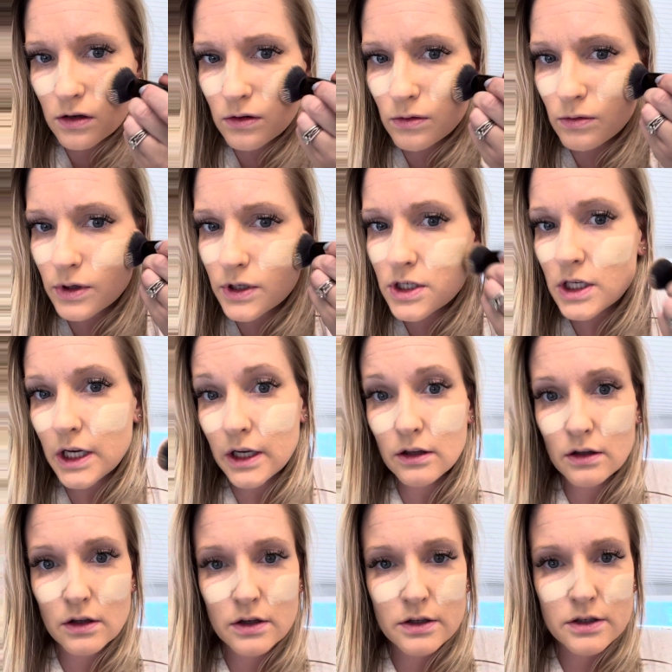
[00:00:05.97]
which it
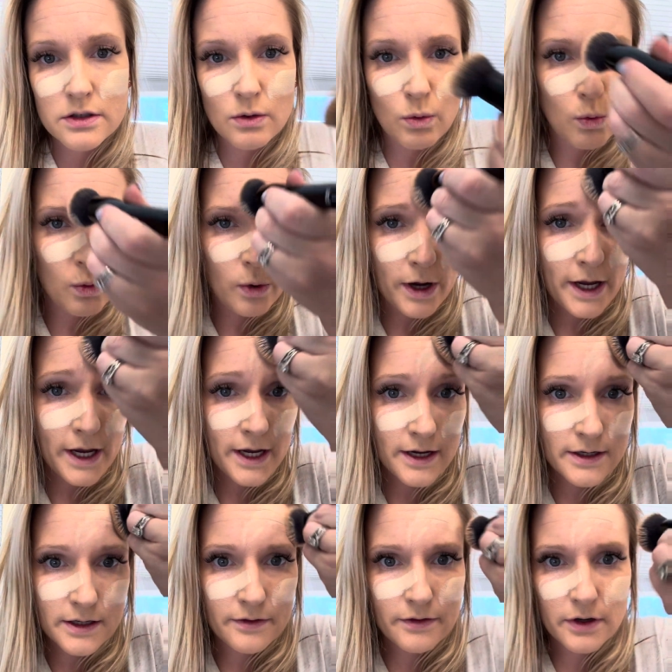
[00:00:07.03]
looks way
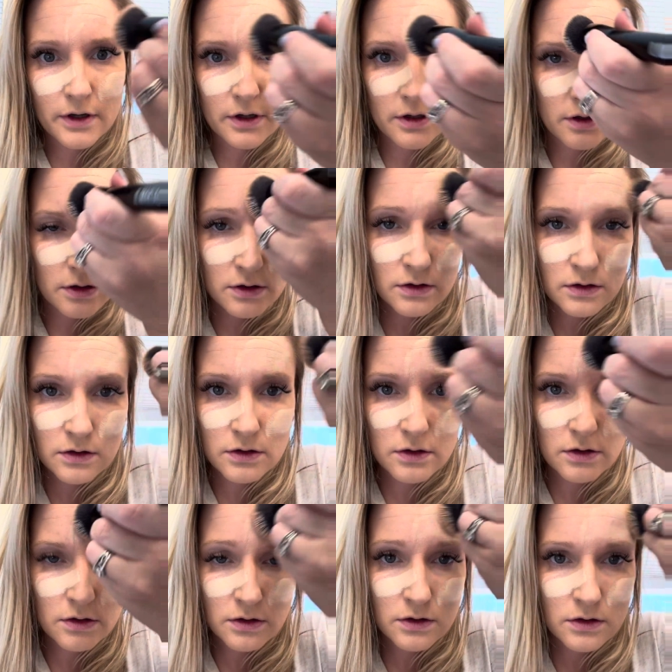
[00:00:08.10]
different.
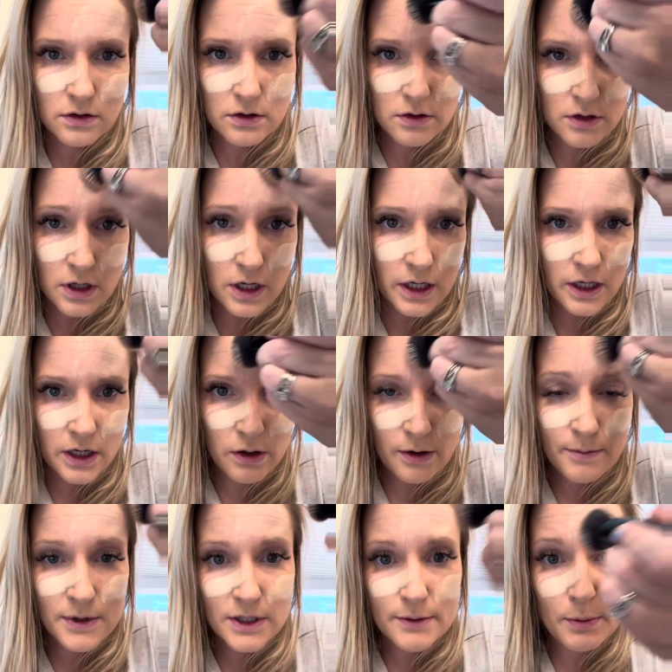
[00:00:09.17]
And I know I'm
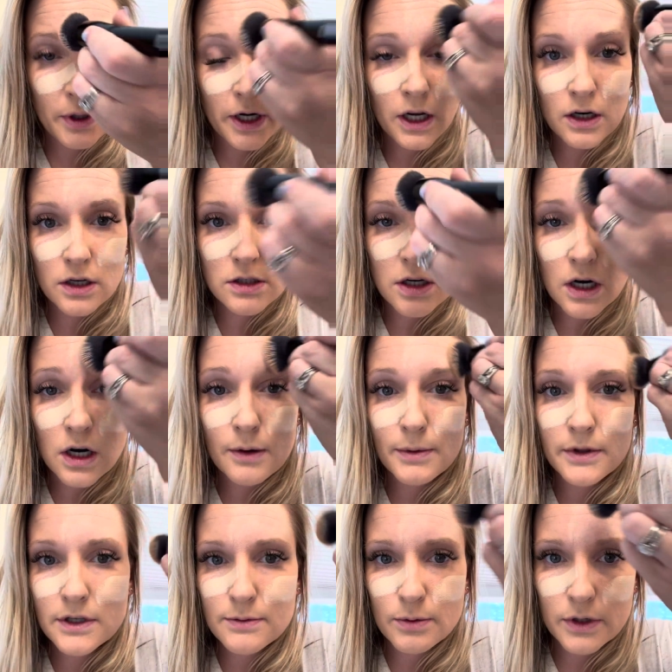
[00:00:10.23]
just putting it on top at
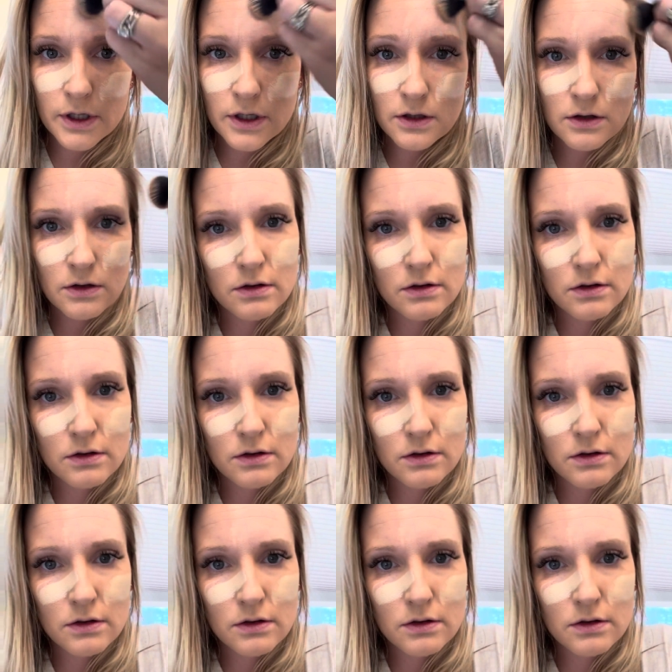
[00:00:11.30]
this point,